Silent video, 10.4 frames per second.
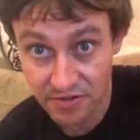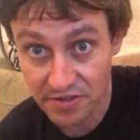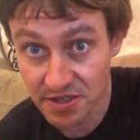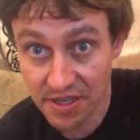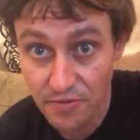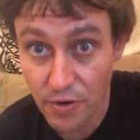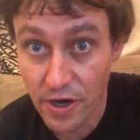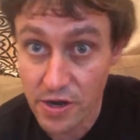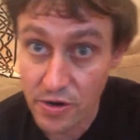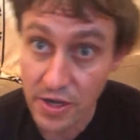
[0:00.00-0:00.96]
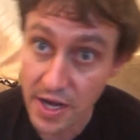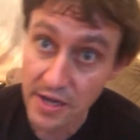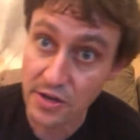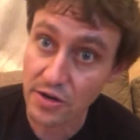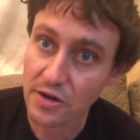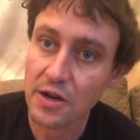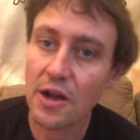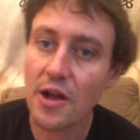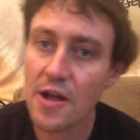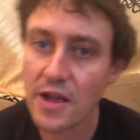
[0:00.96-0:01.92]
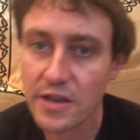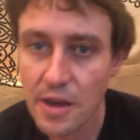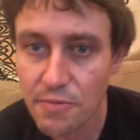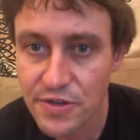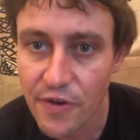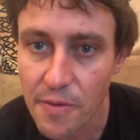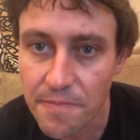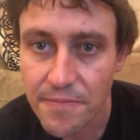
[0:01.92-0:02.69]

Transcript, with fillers: I don't see where you're getting your numbers from.